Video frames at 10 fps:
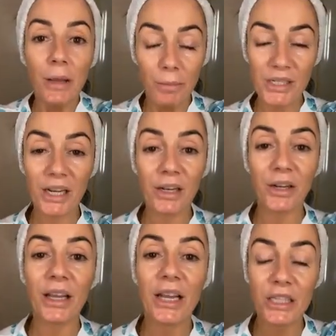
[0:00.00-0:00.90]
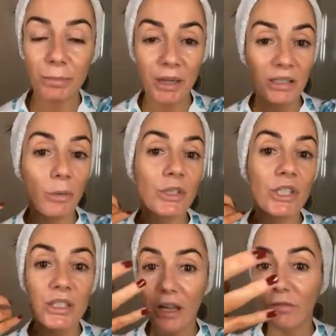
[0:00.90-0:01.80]
particular kit, because I want you
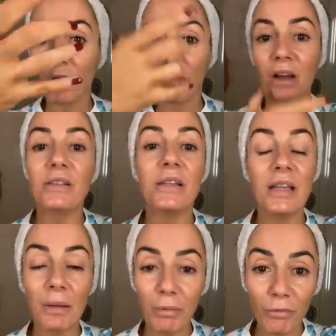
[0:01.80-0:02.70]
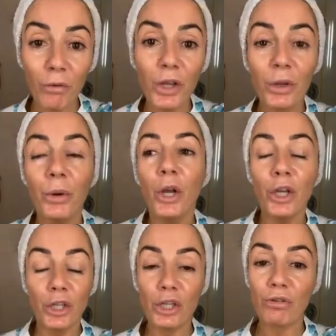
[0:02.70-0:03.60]
to take photographs the day before you
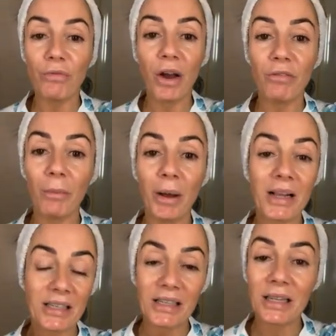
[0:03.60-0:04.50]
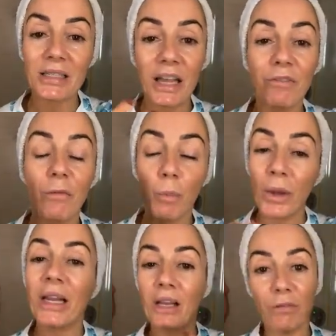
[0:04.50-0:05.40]
use Revival Masque and then take
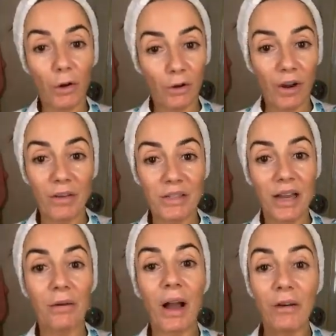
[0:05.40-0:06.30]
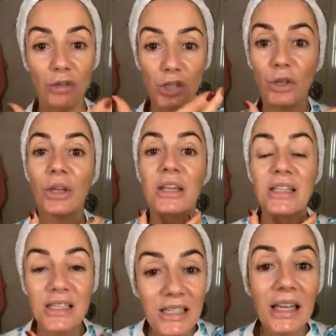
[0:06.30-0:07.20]
weekly photographs thereafter, so you can
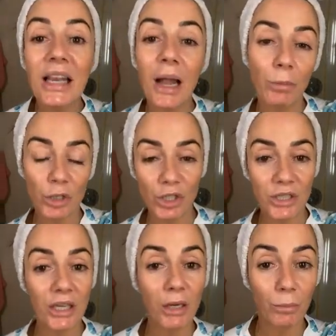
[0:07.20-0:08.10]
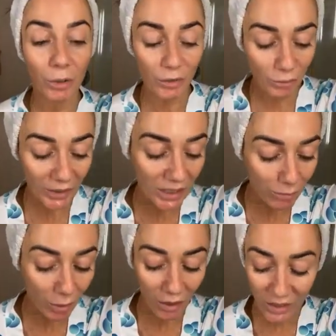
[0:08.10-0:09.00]
see how much your skin improves with this
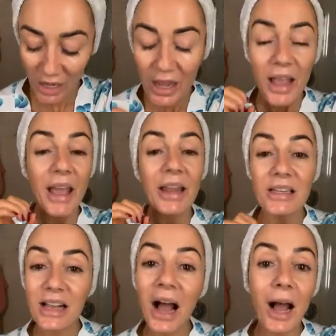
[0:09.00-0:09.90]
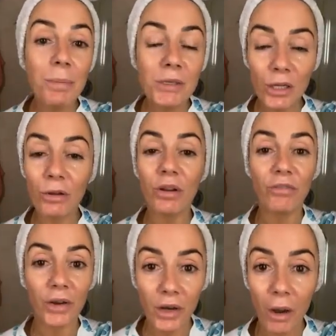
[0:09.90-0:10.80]
product. It is absolutely
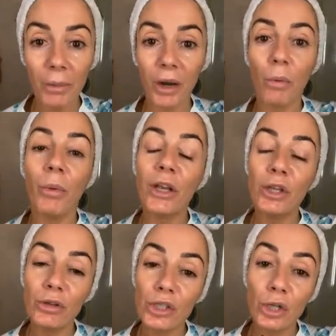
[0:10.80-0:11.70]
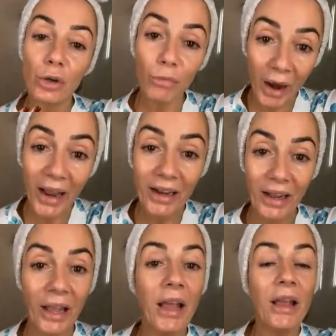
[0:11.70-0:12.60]
phenomenal, and when used
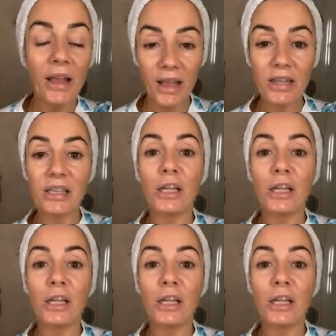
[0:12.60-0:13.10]
correctly, it is